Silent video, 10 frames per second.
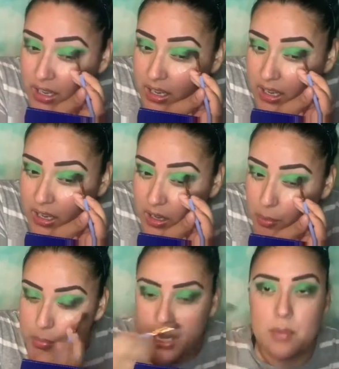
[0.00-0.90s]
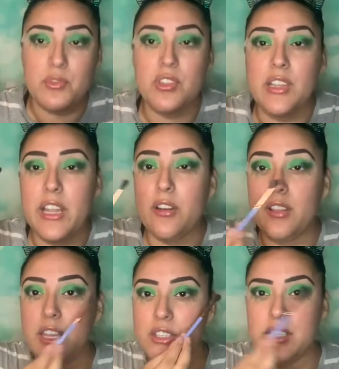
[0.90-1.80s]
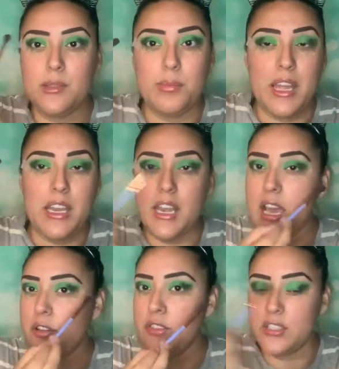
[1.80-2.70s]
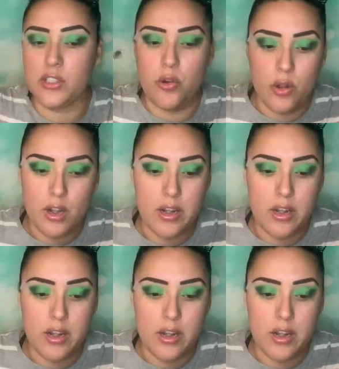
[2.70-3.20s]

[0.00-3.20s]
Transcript: But I'm literally just blending out this corner,